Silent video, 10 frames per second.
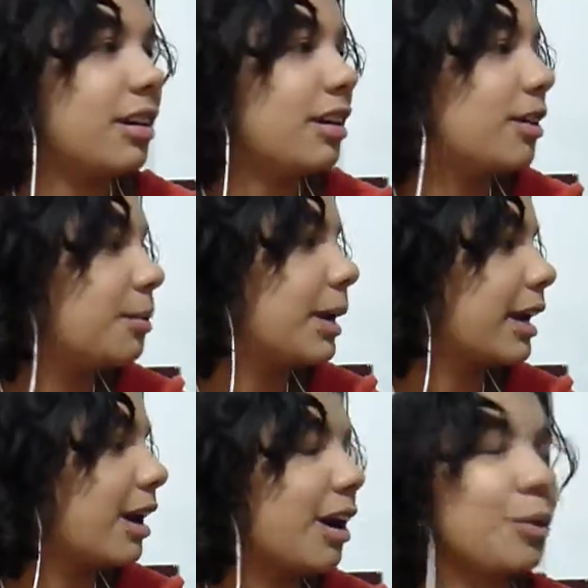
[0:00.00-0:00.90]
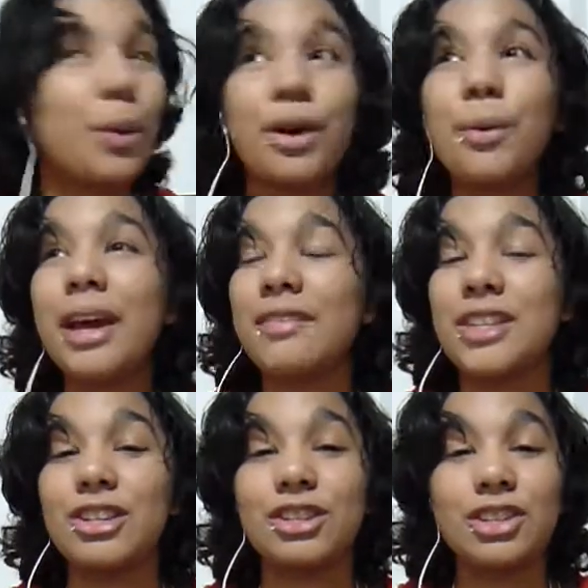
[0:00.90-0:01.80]
my god, where do I even
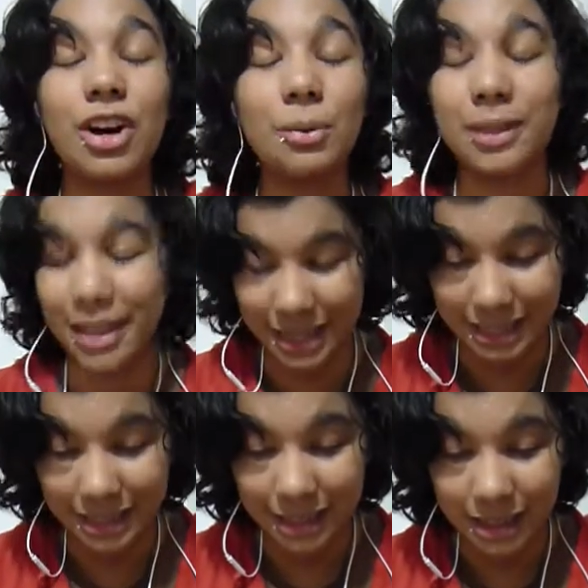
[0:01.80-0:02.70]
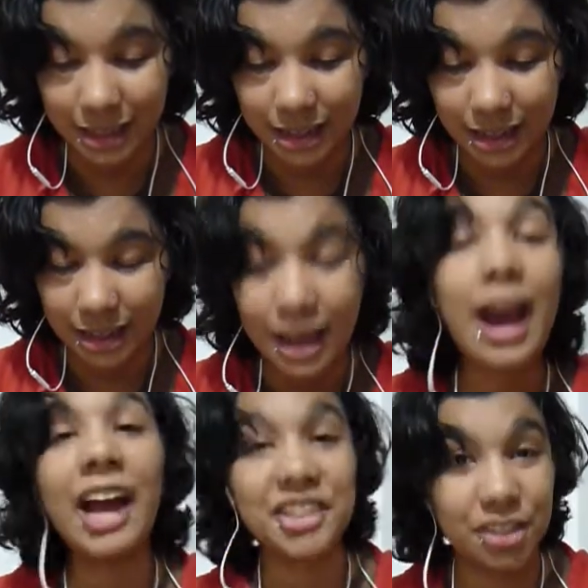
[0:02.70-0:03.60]
start with this?
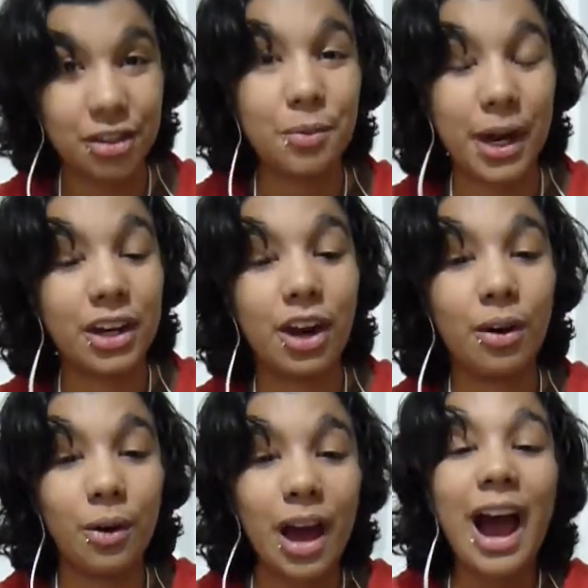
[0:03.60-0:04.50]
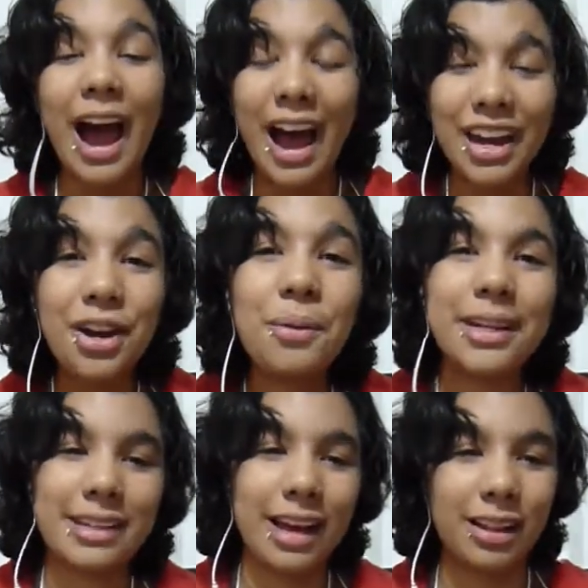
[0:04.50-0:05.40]
Actually, wait, no. I know
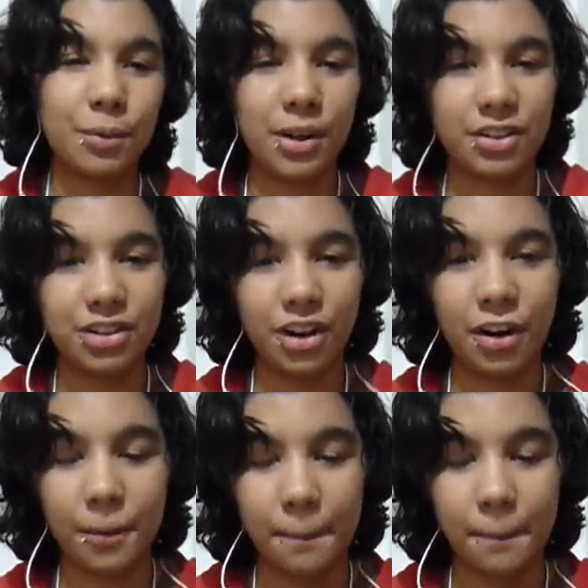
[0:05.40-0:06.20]
exactly where to start.